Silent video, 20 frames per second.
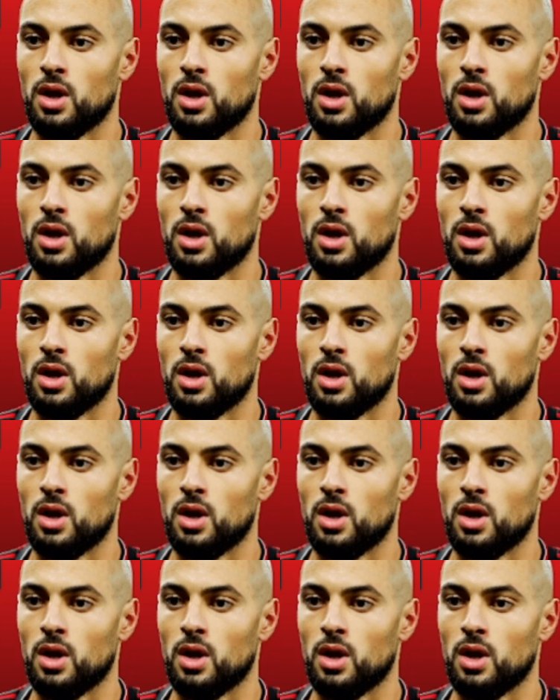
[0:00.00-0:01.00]

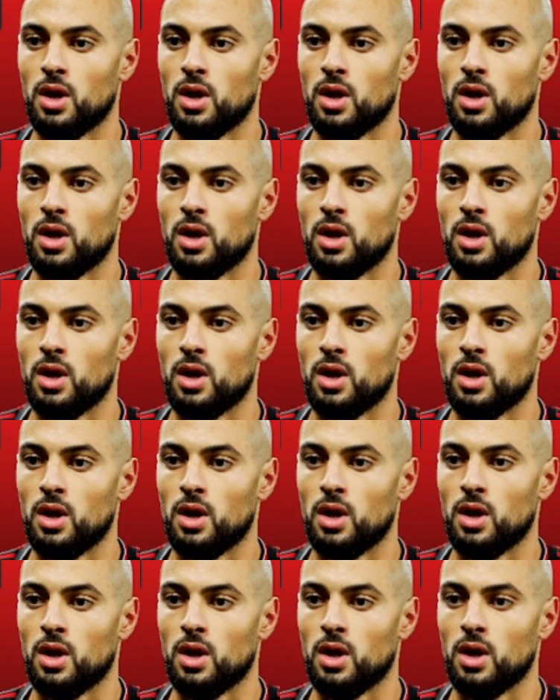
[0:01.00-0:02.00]

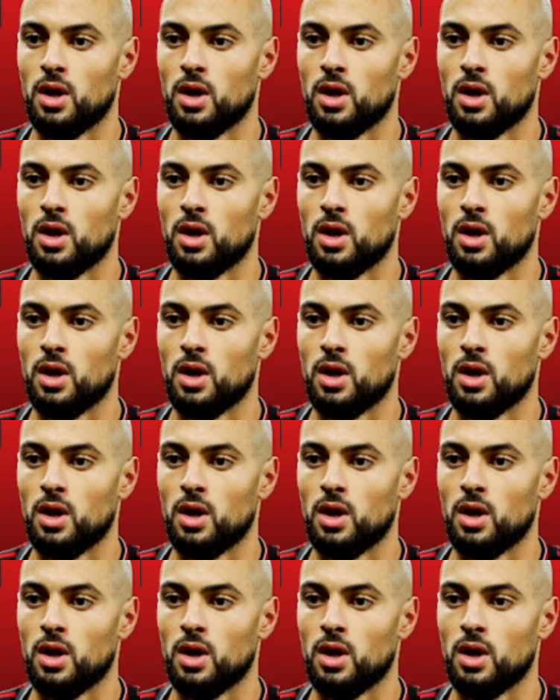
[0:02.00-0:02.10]
[no speech]